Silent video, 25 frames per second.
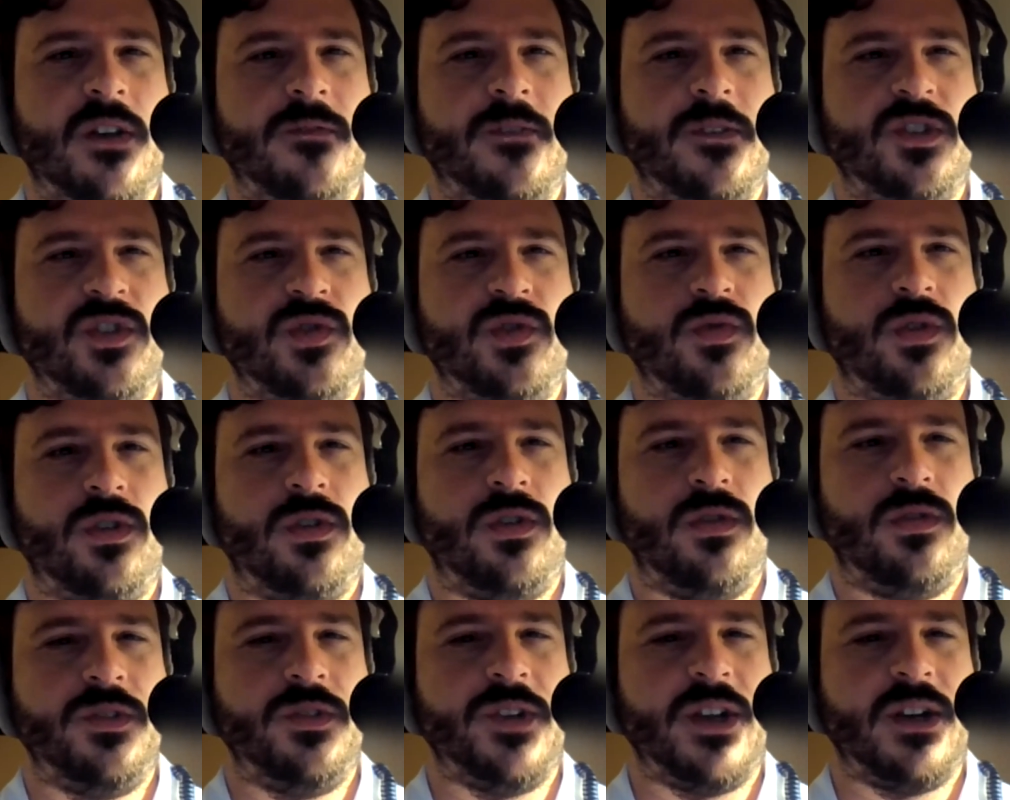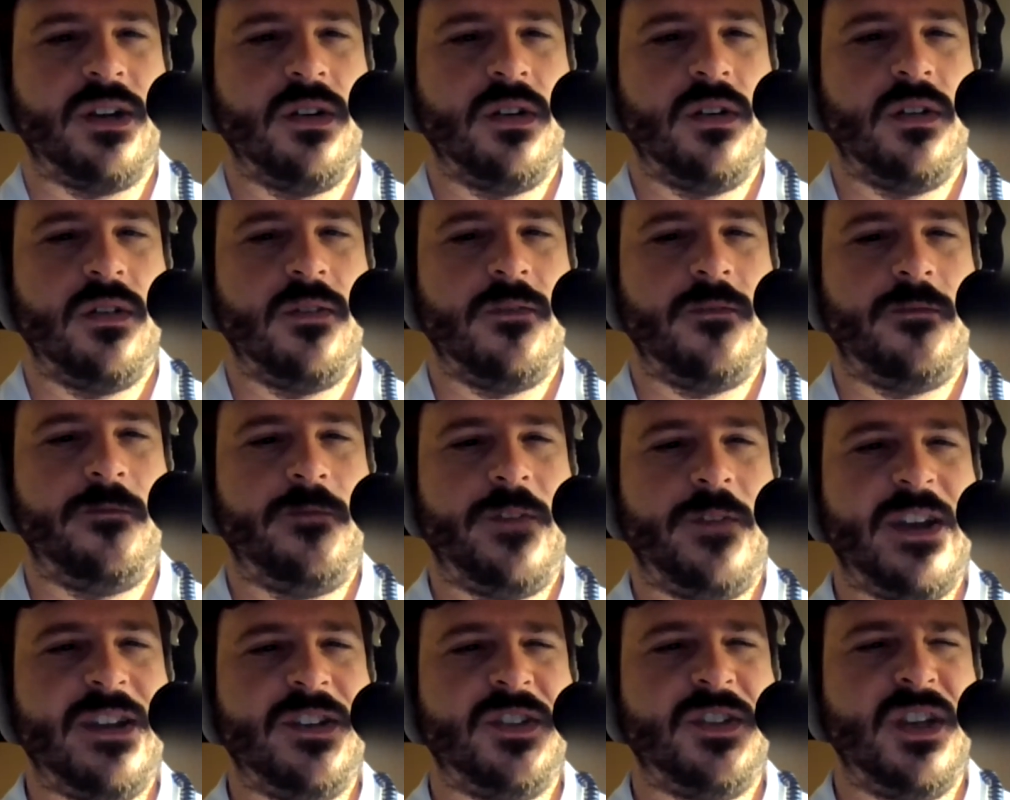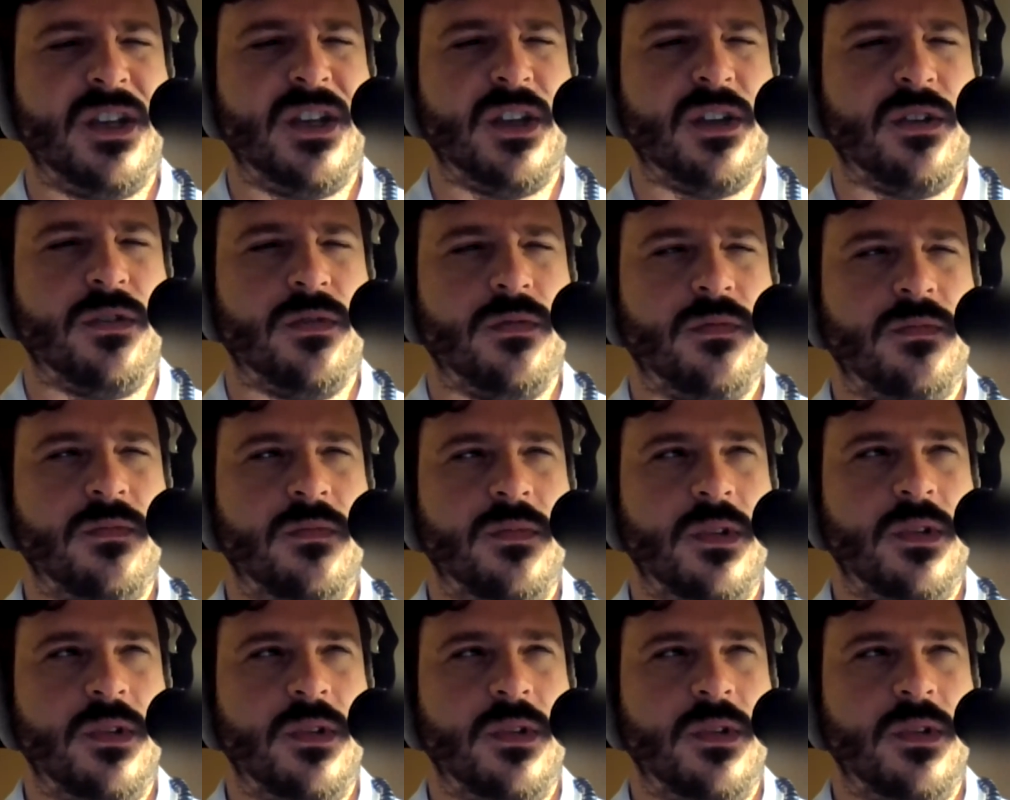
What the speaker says: as you hold it facing you,